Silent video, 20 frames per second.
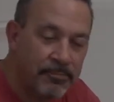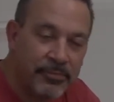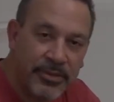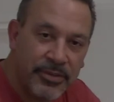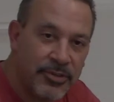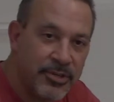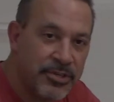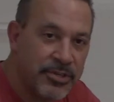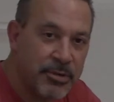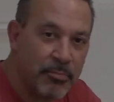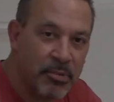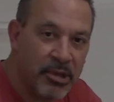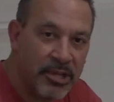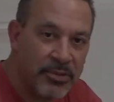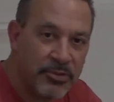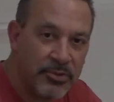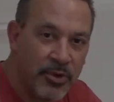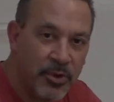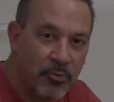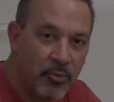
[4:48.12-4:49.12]
Just
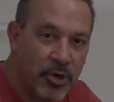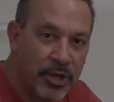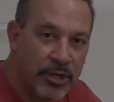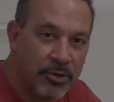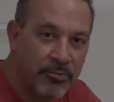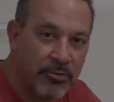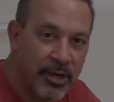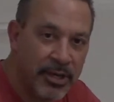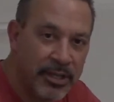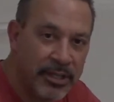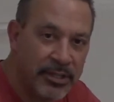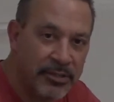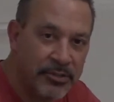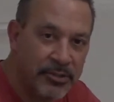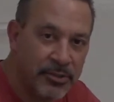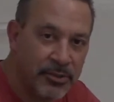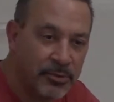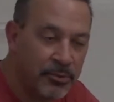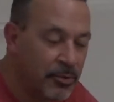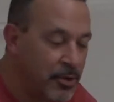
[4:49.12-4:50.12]
depends on what you run
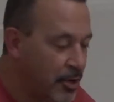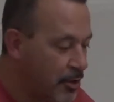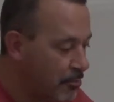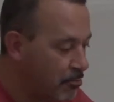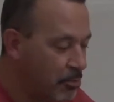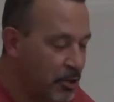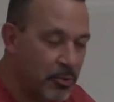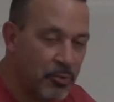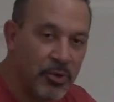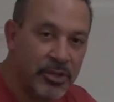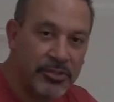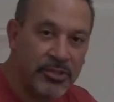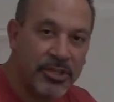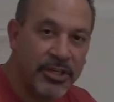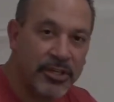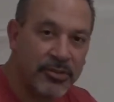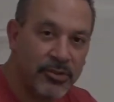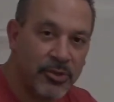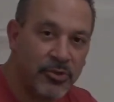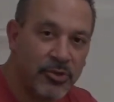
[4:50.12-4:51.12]
into, but once you
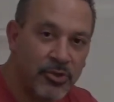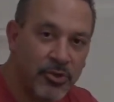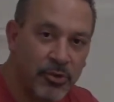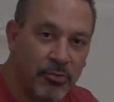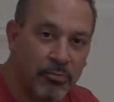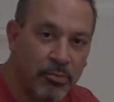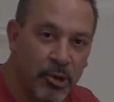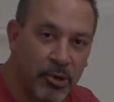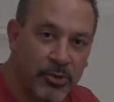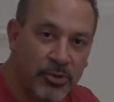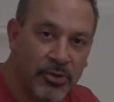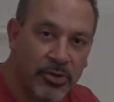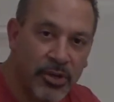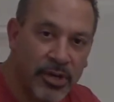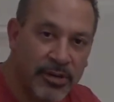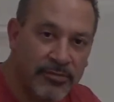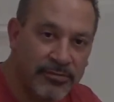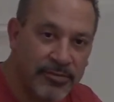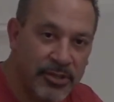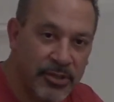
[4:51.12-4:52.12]
get those two bolts
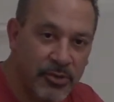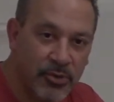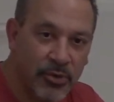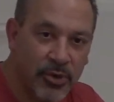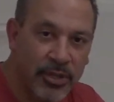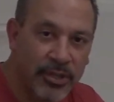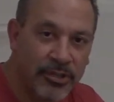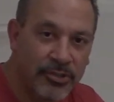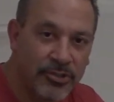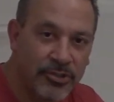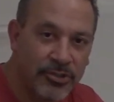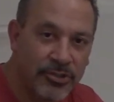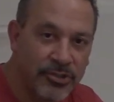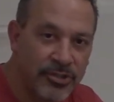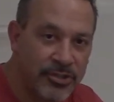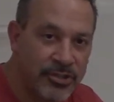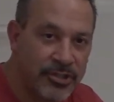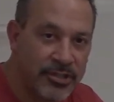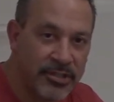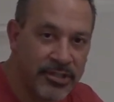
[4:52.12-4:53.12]
off, the toilet
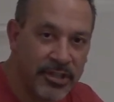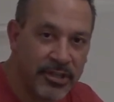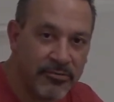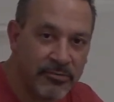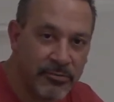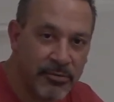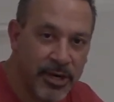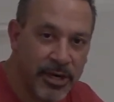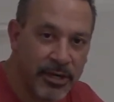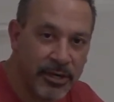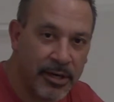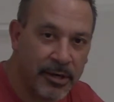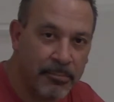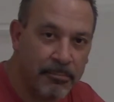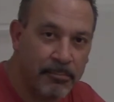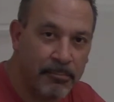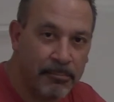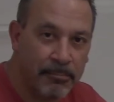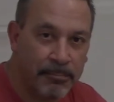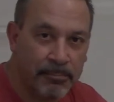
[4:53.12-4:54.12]
should just lift right
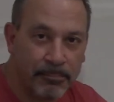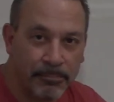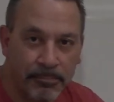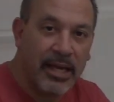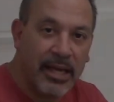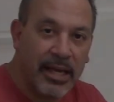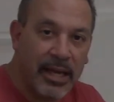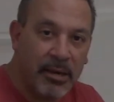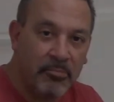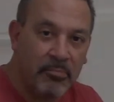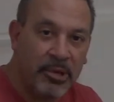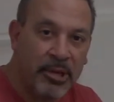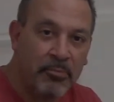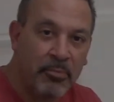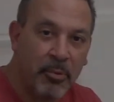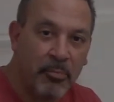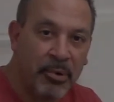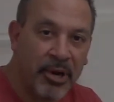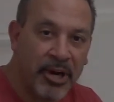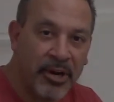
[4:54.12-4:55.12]
up. And be
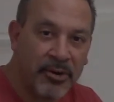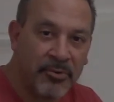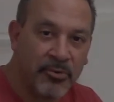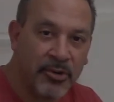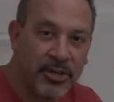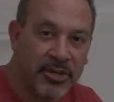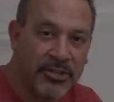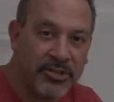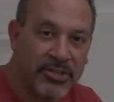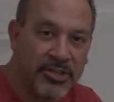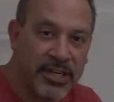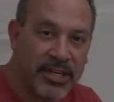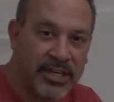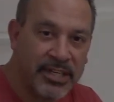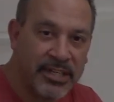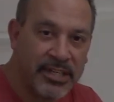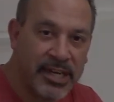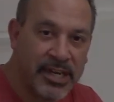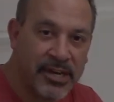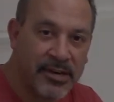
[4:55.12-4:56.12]
prepared where you sit
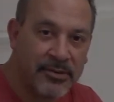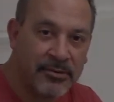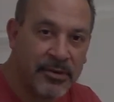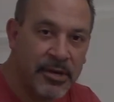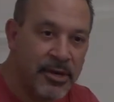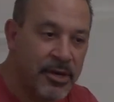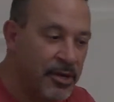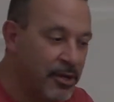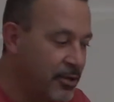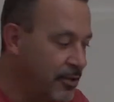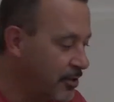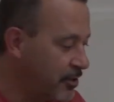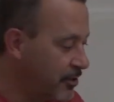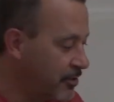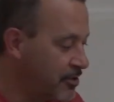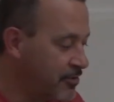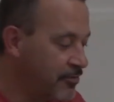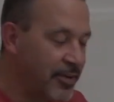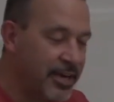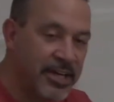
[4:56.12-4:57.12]
it down.
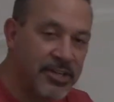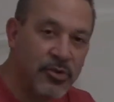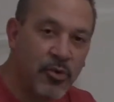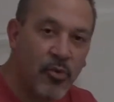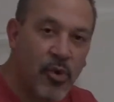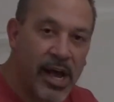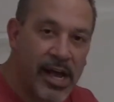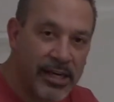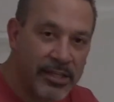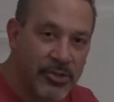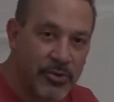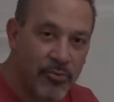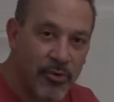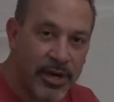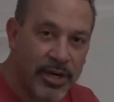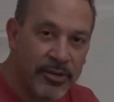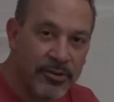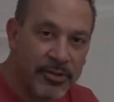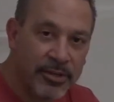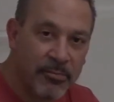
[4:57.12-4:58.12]
Because if it has a wax
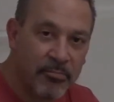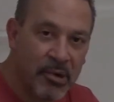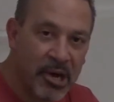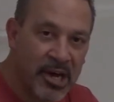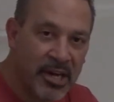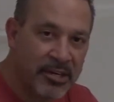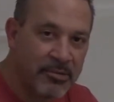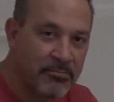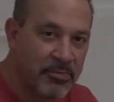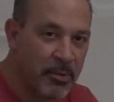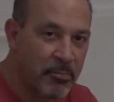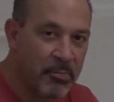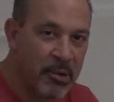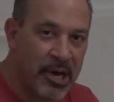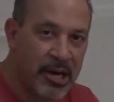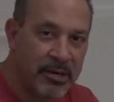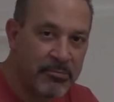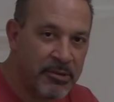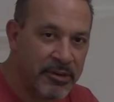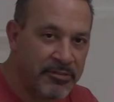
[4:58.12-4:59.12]
ring on the
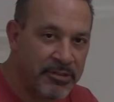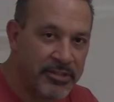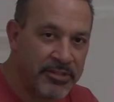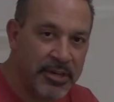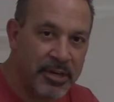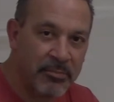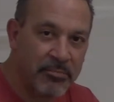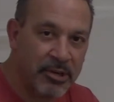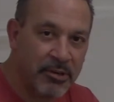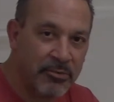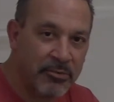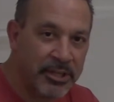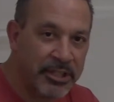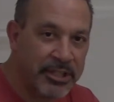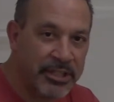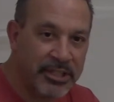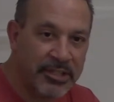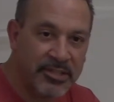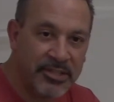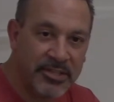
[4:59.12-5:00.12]
bottom of it's going to be
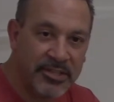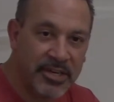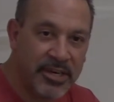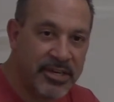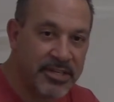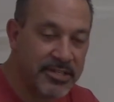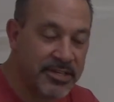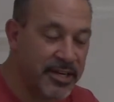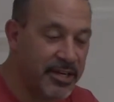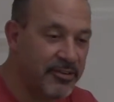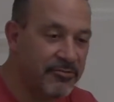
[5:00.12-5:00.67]
really disgusting.